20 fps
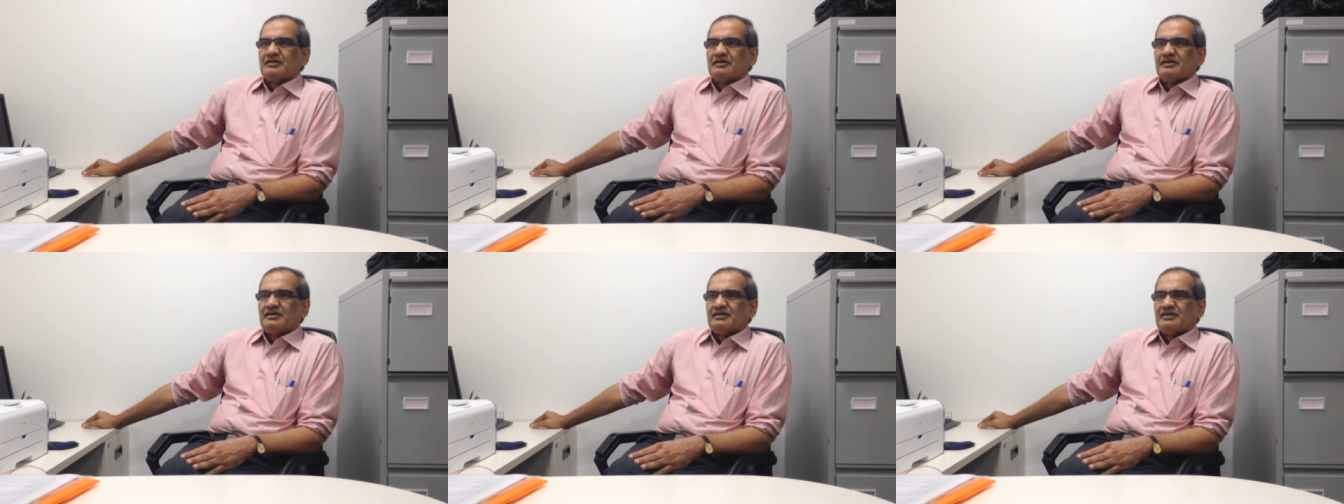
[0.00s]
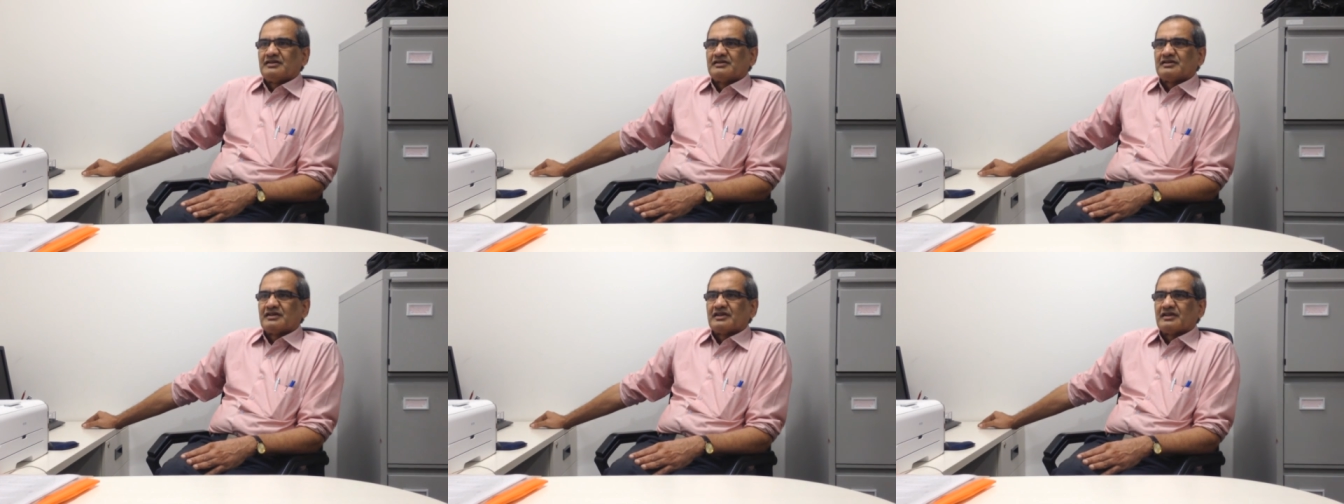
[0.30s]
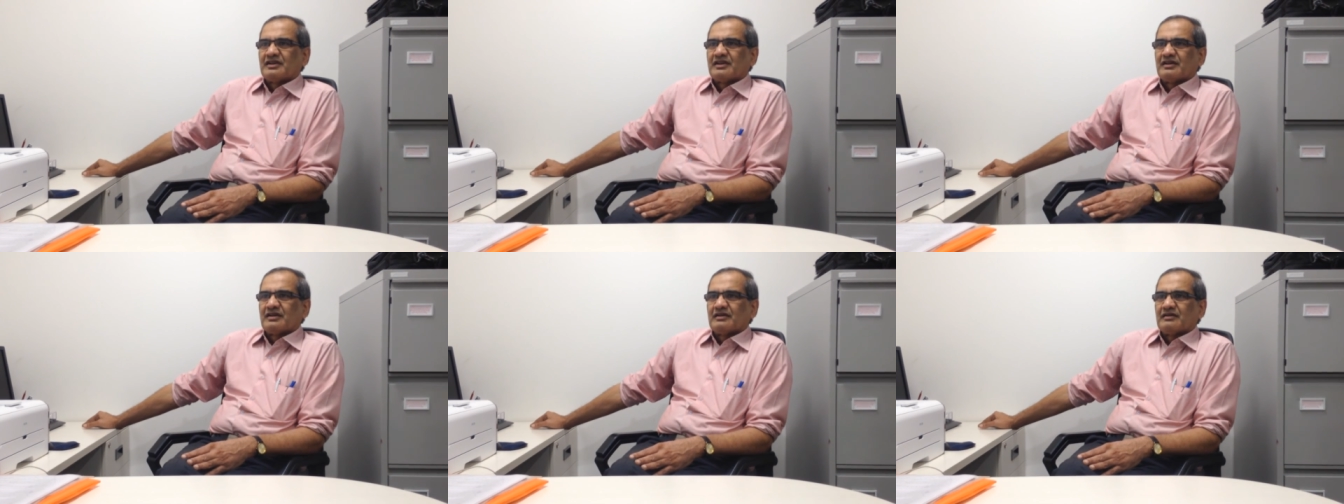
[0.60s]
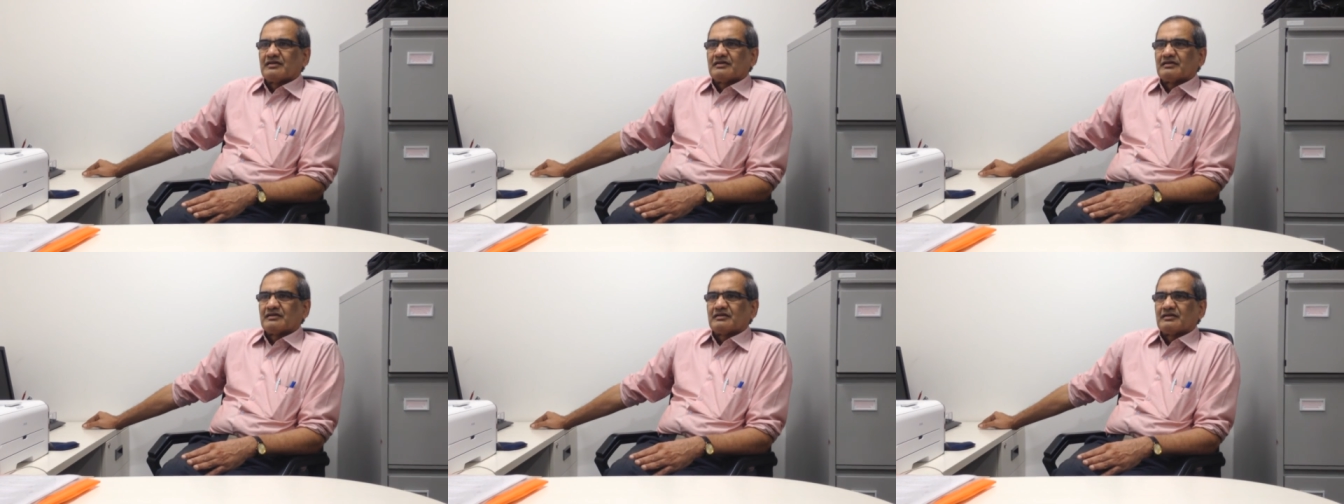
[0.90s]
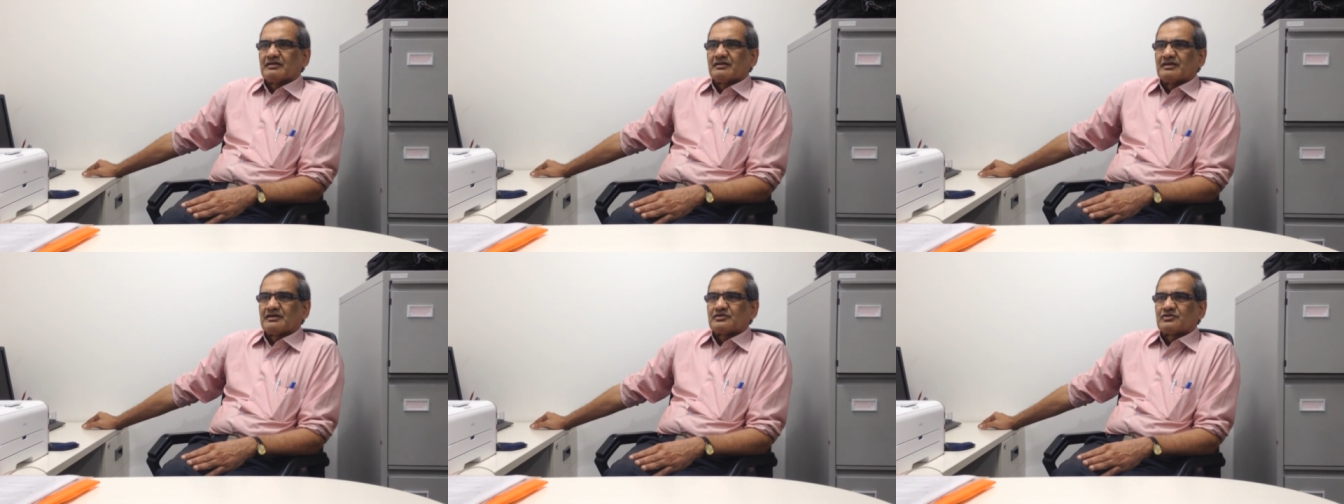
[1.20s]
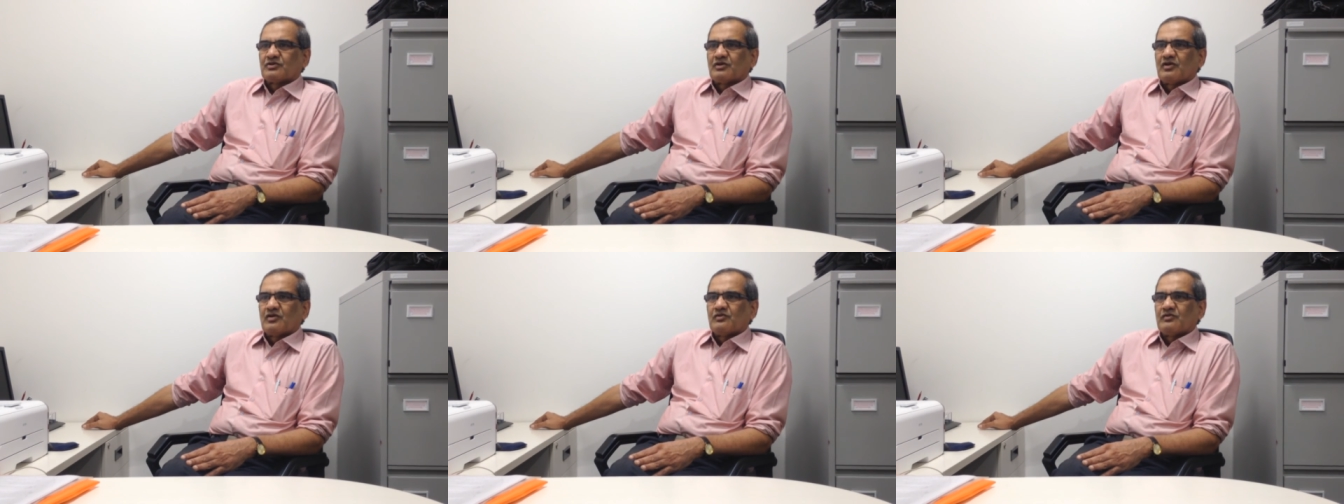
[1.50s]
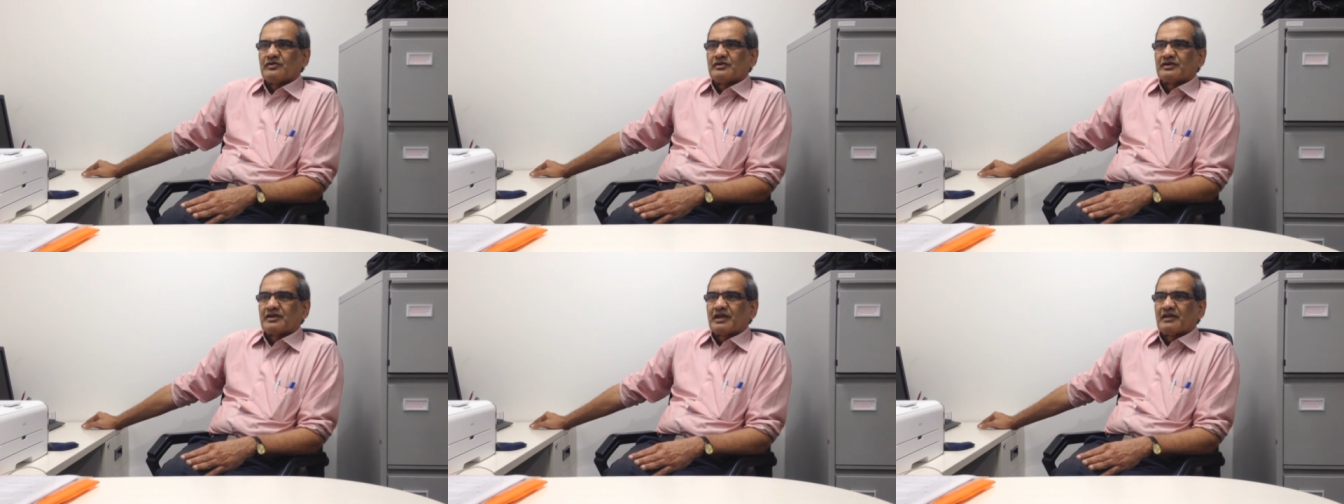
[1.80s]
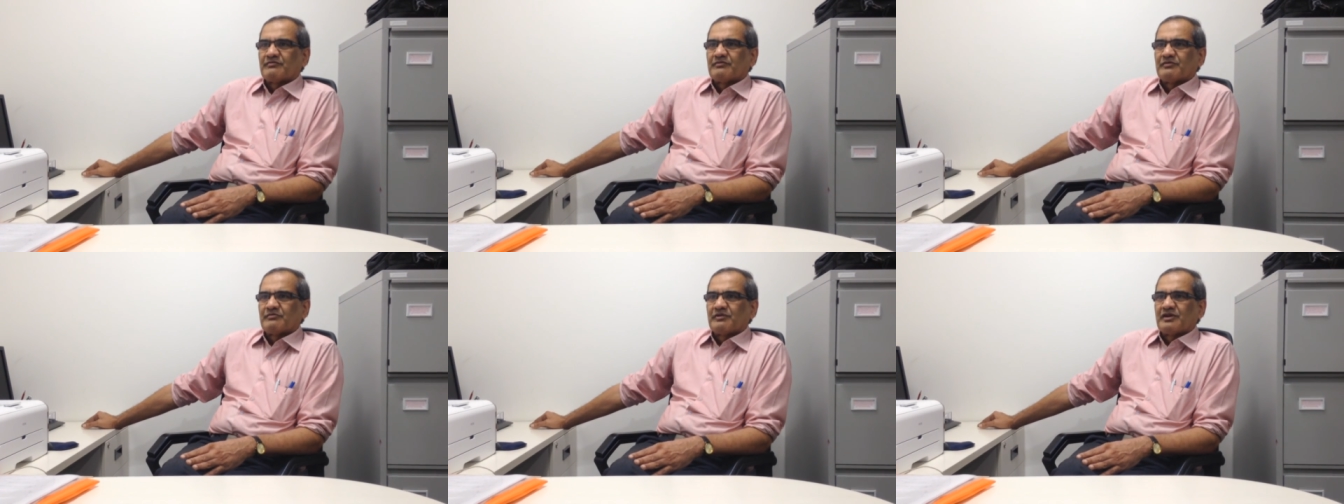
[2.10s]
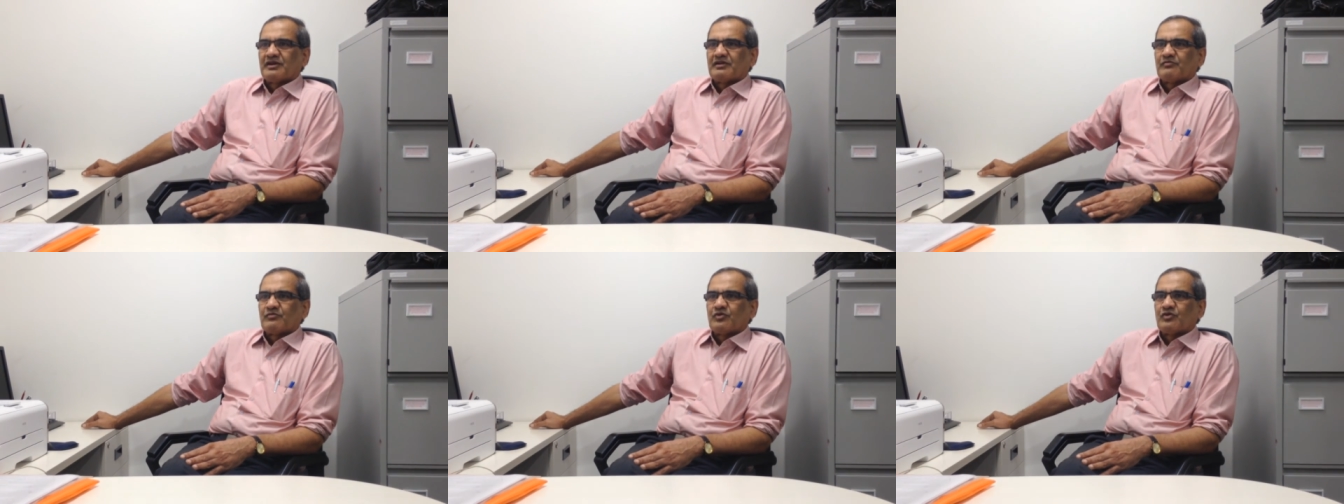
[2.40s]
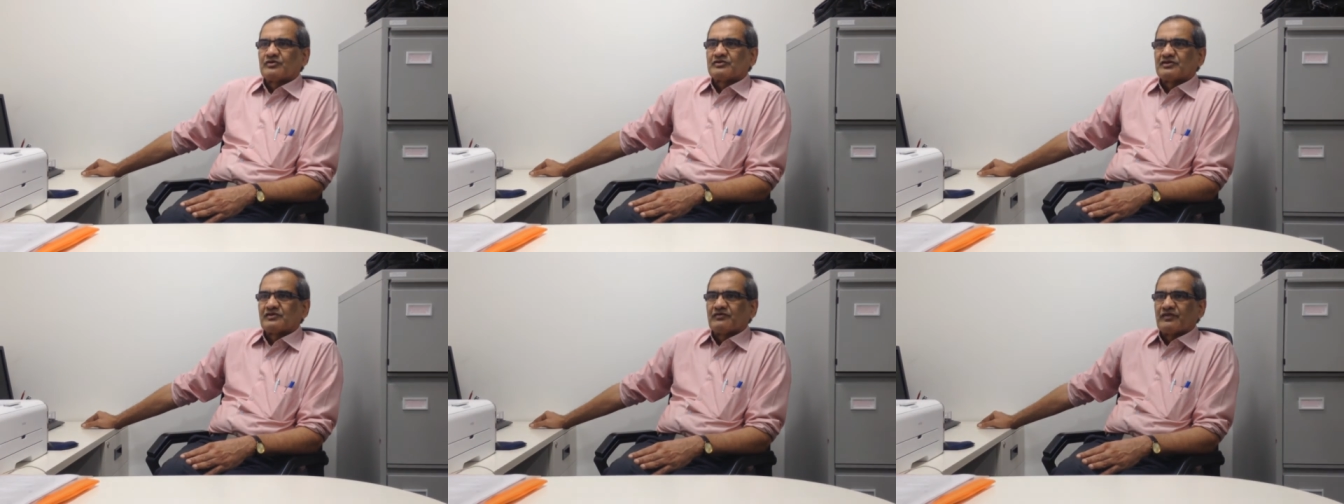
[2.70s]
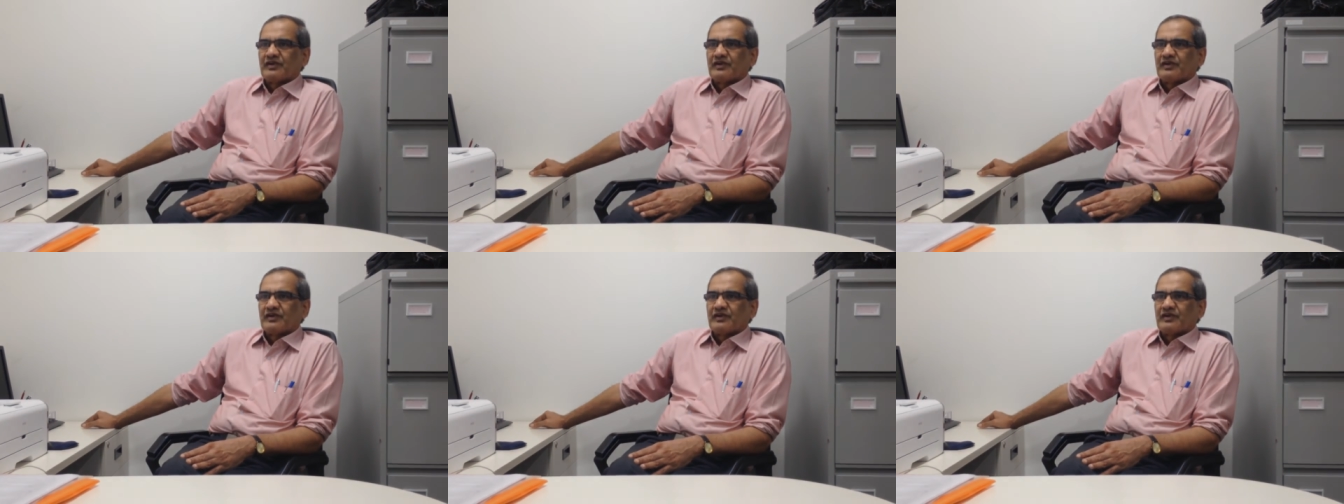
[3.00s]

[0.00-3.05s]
in this area as to how it can be made most